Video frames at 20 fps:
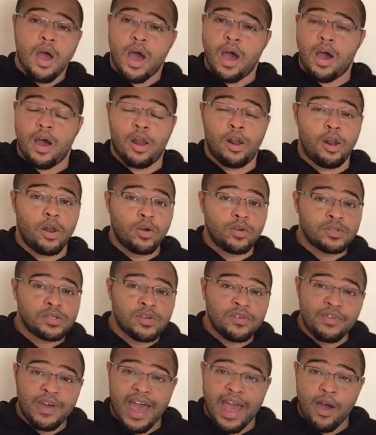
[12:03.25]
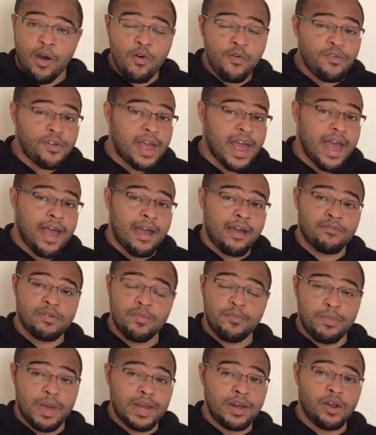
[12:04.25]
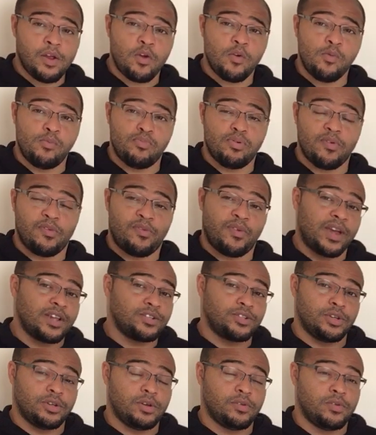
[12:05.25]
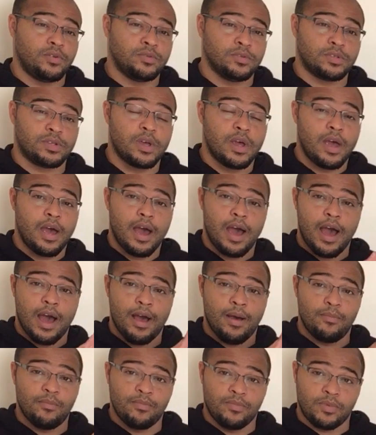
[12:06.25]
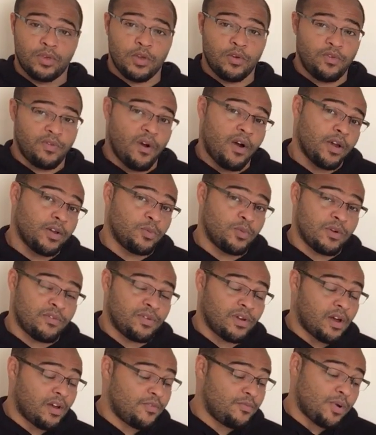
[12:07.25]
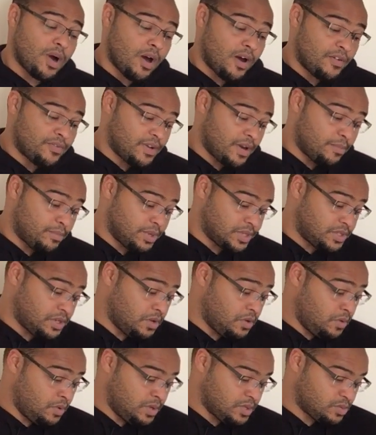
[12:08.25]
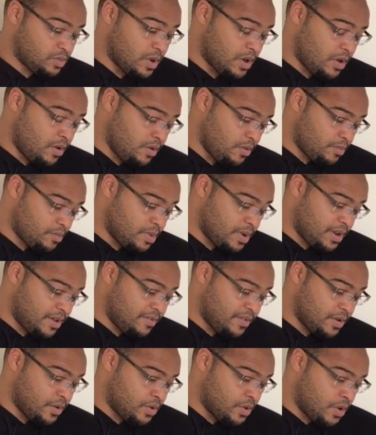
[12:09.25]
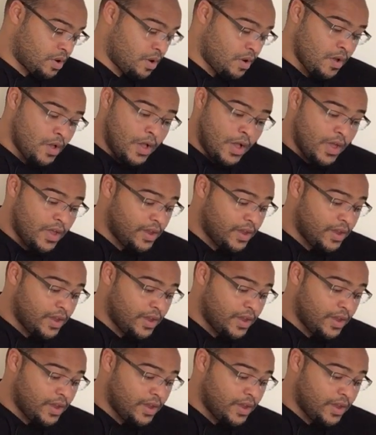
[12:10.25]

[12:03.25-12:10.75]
Uh, lots of healthcare and medical professionals um, you find with life path number two as well, believe it or not.